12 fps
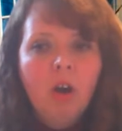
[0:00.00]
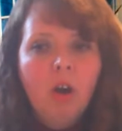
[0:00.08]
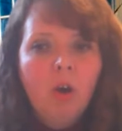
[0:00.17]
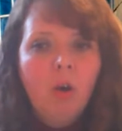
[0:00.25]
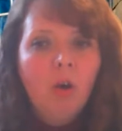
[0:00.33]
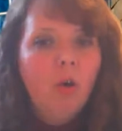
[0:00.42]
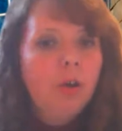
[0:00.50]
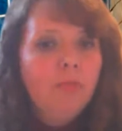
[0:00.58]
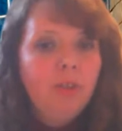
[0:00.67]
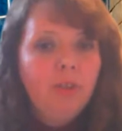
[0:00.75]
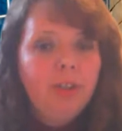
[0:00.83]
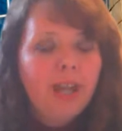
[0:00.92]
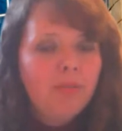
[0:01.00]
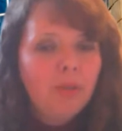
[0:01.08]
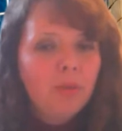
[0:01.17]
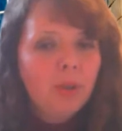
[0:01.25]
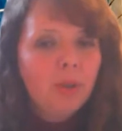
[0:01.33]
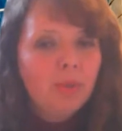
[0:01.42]
Or have you
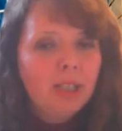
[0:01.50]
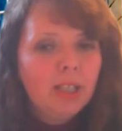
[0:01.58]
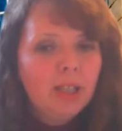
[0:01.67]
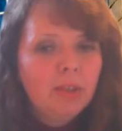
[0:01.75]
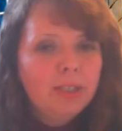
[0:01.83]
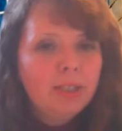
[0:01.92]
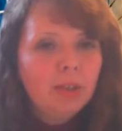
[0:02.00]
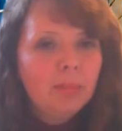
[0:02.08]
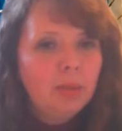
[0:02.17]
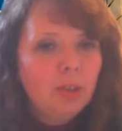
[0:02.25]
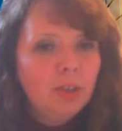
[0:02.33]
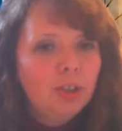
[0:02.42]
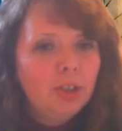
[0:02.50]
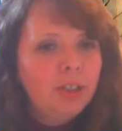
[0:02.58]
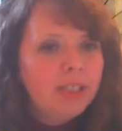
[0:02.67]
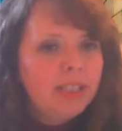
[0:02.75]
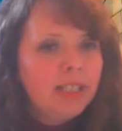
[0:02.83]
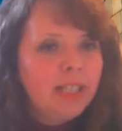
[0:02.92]
never worked with Close-Up, but you
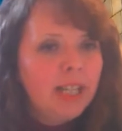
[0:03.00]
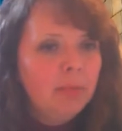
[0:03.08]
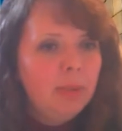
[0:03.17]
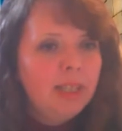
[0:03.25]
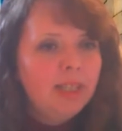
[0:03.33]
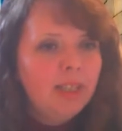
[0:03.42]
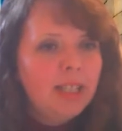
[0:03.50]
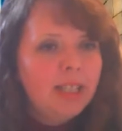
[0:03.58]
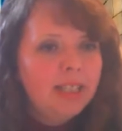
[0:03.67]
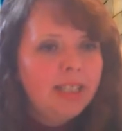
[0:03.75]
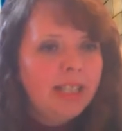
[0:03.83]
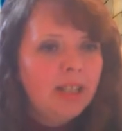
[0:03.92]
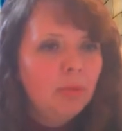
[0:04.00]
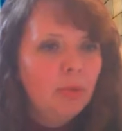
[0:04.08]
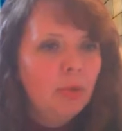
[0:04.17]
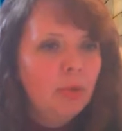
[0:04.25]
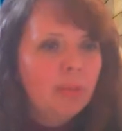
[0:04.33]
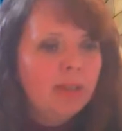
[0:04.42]
joined us today because you'd like to hear
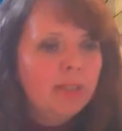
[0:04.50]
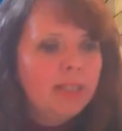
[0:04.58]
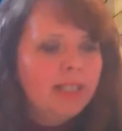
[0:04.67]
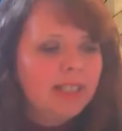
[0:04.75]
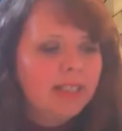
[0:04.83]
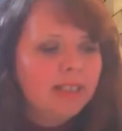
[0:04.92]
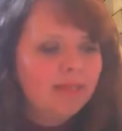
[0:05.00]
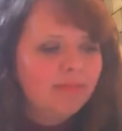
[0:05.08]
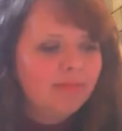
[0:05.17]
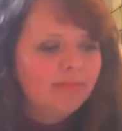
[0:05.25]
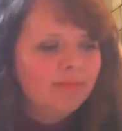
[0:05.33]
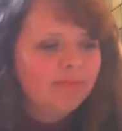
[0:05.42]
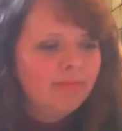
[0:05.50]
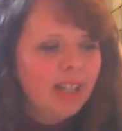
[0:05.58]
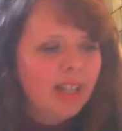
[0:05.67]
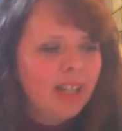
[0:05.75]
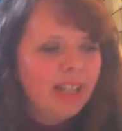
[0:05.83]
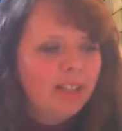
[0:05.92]
more about it?
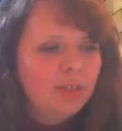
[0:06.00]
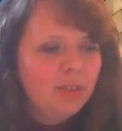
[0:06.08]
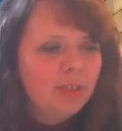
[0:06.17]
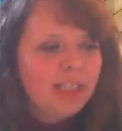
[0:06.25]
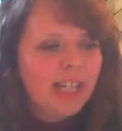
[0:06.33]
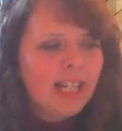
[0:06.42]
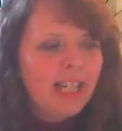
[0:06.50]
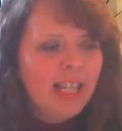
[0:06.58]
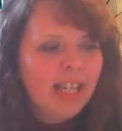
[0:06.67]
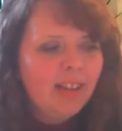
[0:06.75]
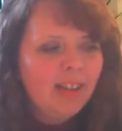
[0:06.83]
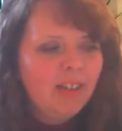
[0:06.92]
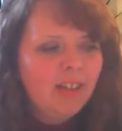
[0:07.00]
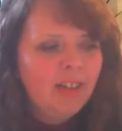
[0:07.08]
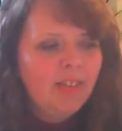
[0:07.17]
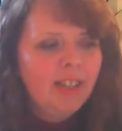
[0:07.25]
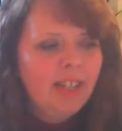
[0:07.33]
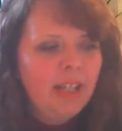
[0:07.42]
So just click
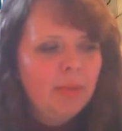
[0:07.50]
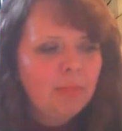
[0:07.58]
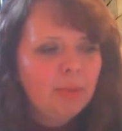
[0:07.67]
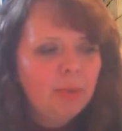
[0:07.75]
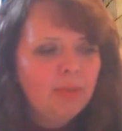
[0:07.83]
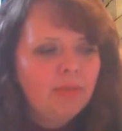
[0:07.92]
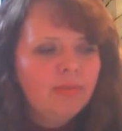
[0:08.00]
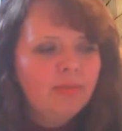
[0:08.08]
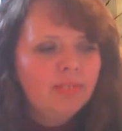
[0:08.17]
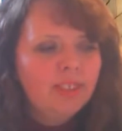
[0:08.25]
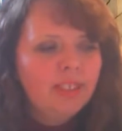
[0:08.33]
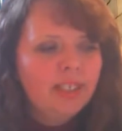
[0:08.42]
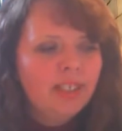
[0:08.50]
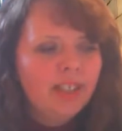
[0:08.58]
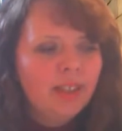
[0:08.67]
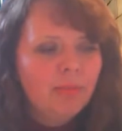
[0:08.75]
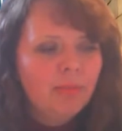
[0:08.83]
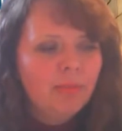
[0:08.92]
on the button that
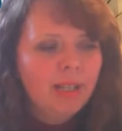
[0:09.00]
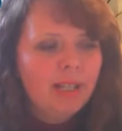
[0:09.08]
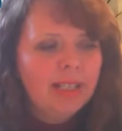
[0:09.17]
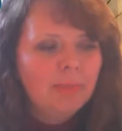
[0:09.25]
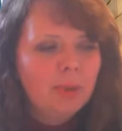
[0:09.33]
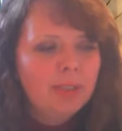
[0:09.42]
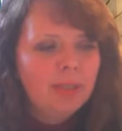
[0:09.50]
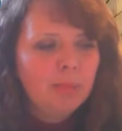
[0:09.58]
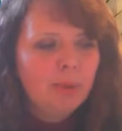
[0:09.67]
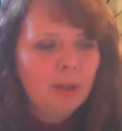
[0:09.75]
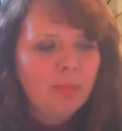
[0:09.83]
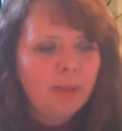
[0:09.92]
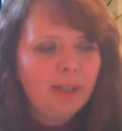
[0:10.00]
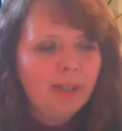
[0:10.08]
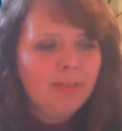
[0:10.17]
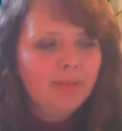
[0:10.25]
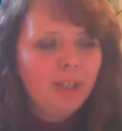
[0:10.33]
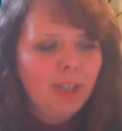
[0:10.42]
is most
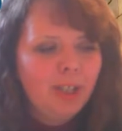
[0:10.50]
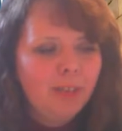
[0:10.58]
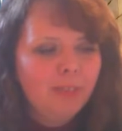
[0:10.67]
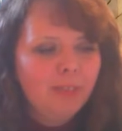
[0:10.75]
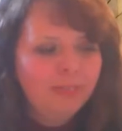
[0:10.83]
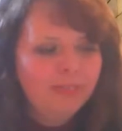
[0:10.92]
appropriate for you.